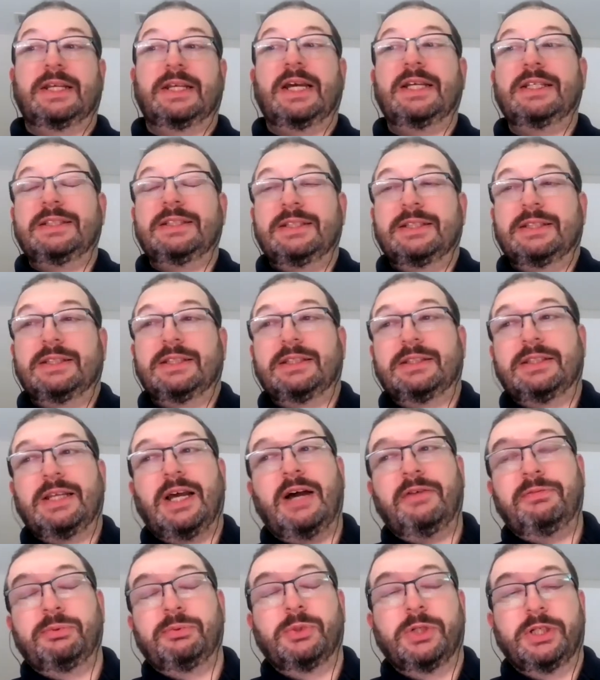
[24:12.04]
a
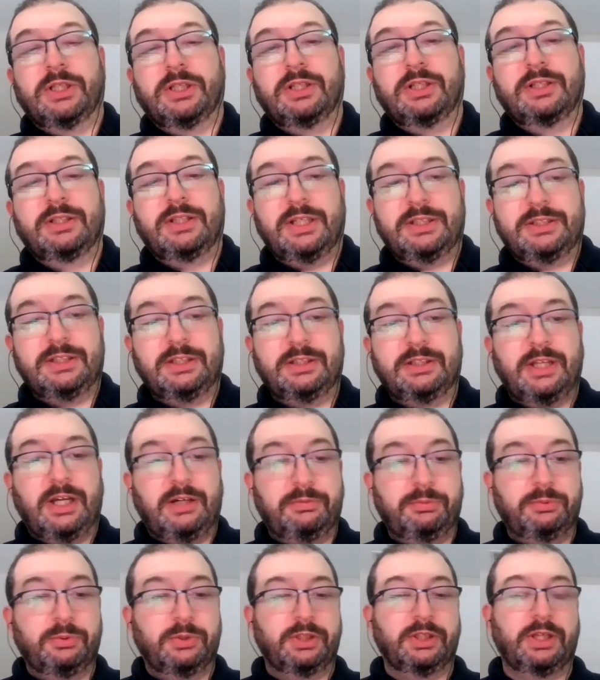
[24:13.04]
tough one.
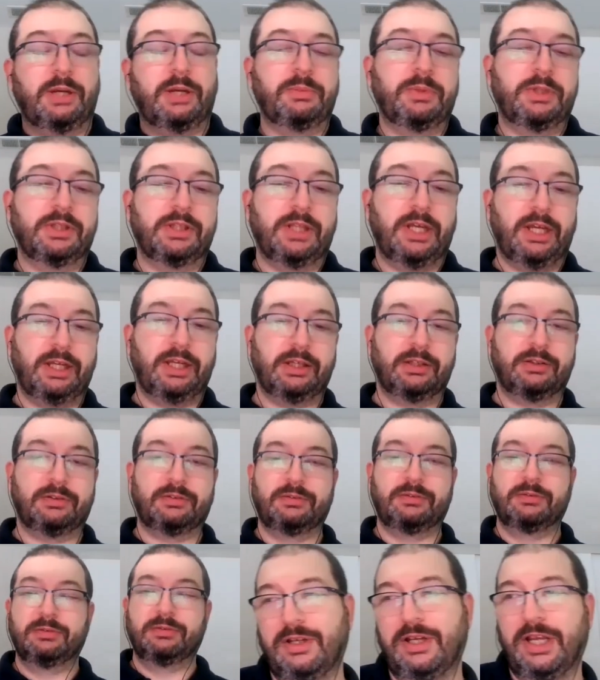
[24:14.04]
I
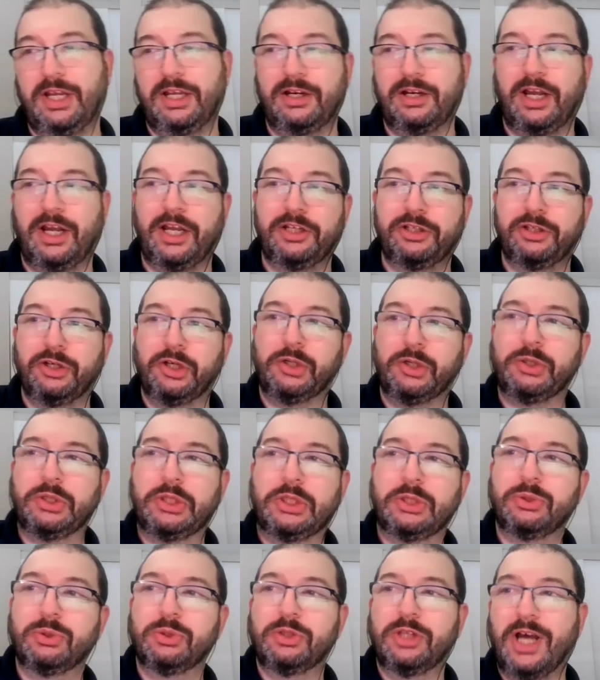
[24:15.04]
mean, and I know
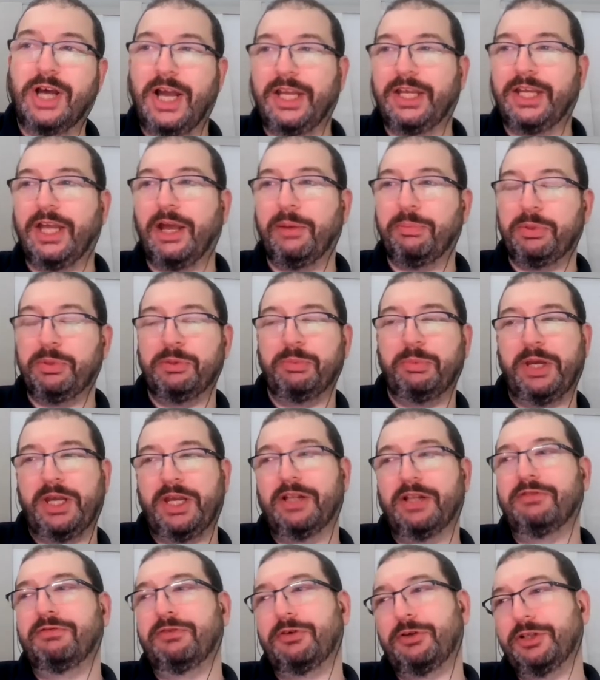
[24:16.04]
you like Apple
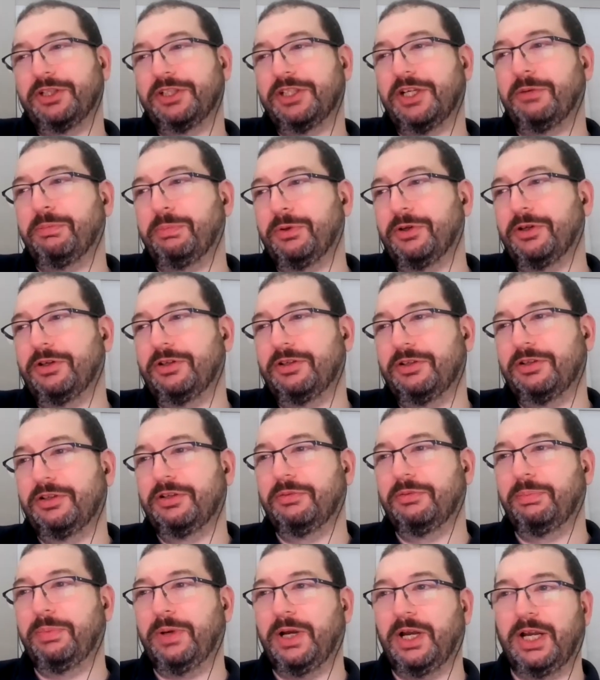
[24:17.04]
Mail, for example,
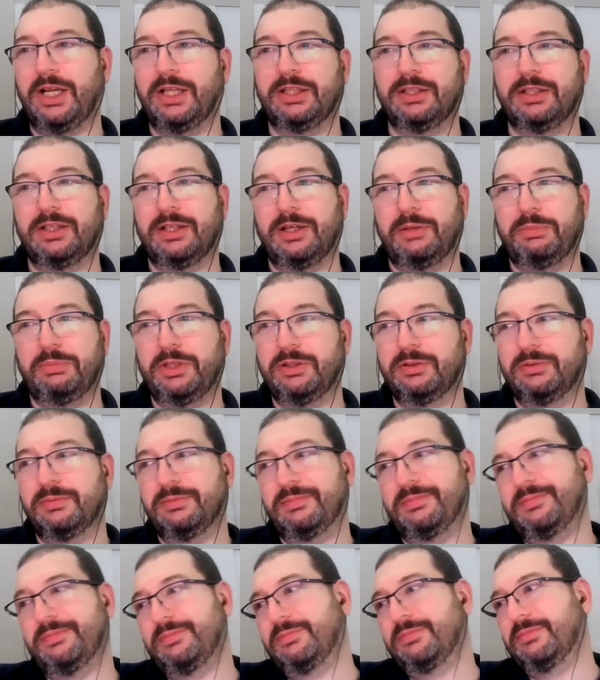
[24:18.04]
but I
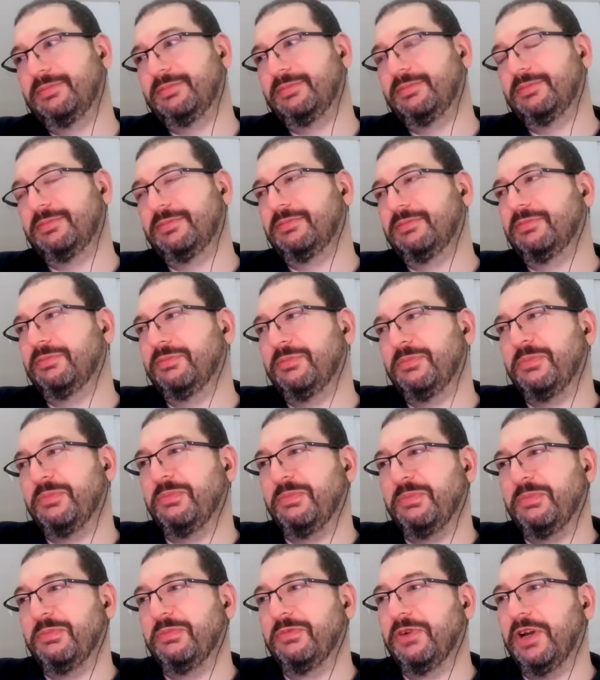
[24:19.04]
mean,
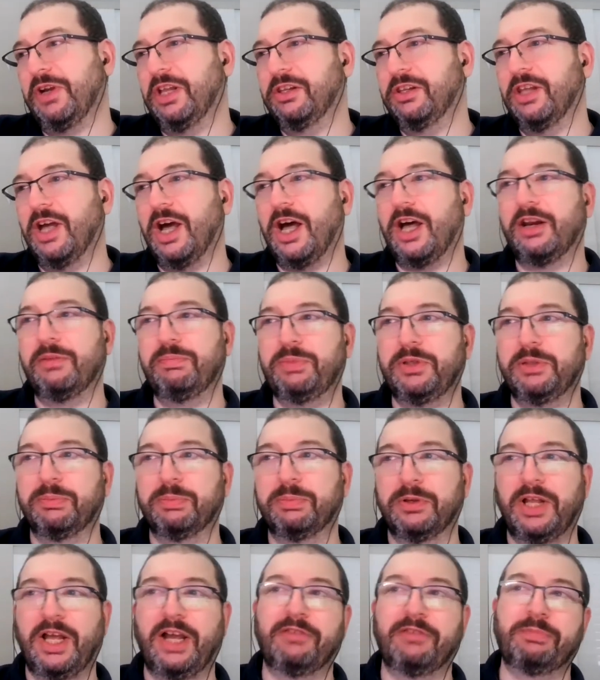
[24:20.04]
a lot of
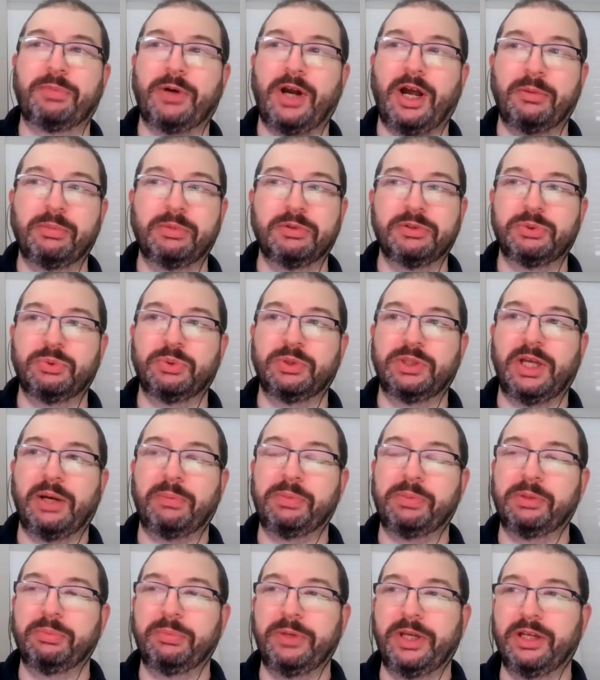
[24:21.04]
people have problems with
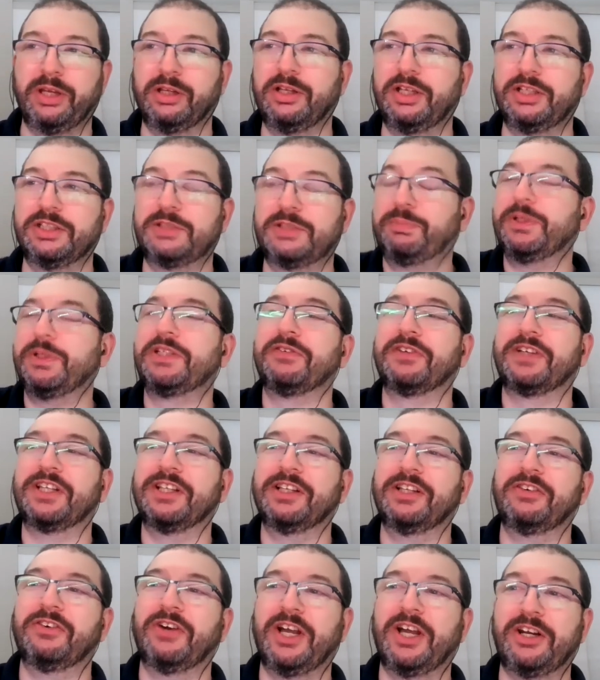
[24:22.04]
Apple Mail, and
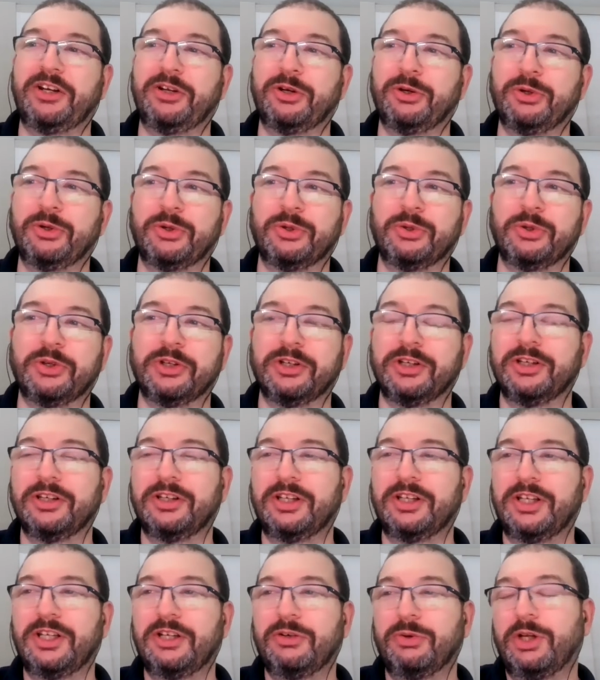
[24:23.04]
specifically running on
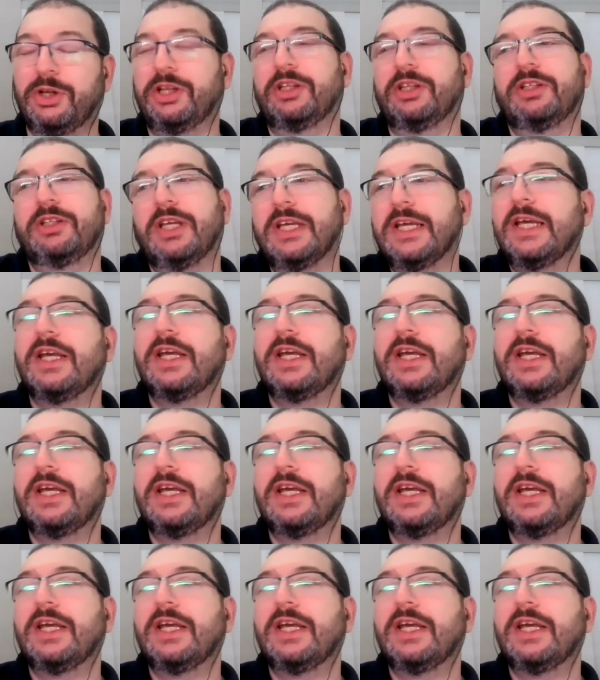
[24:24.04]
Google. Well,